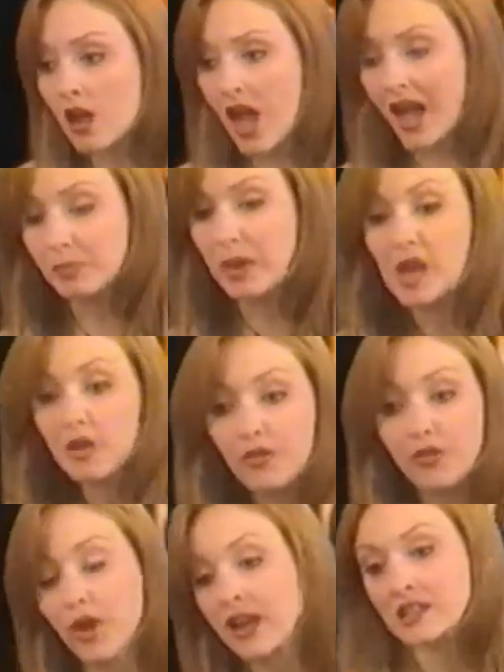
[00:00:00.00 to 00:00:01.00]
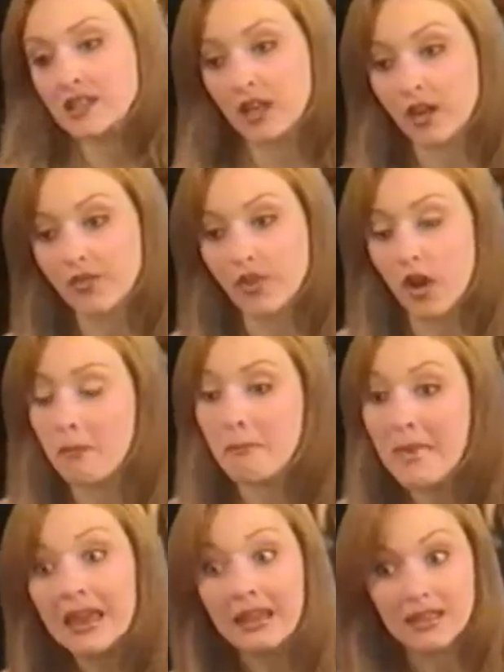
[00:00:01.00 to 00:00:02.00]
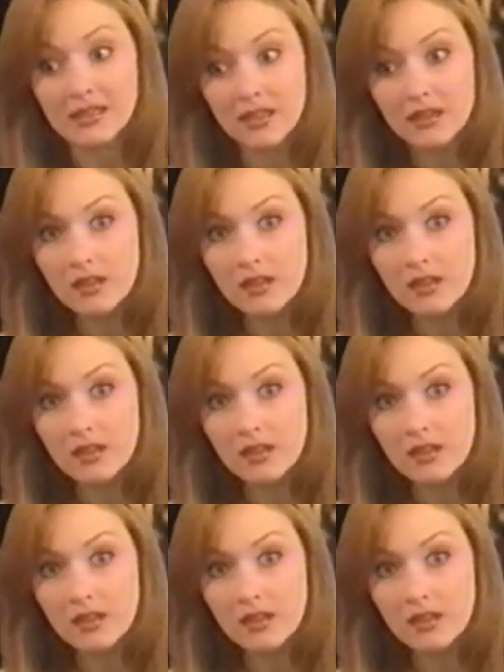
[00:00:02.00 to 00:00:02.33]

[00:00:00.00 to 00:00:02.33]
at being friends here for a minute.